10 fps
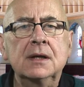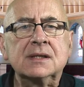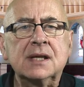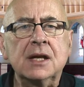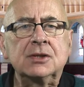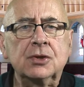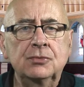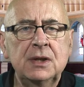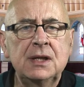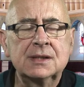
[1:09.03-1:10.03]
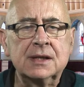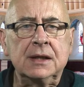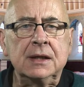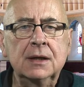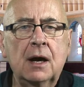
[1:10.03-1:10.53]
Saint
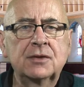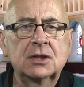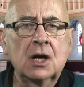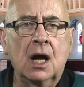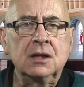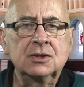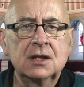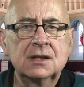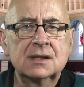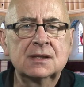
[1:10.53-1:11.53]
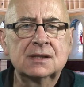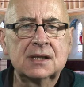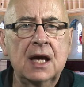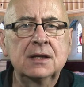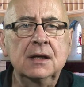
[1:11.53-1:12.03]
Teresa of the Child Jesus
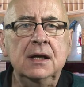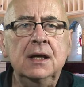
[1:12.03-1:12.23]
said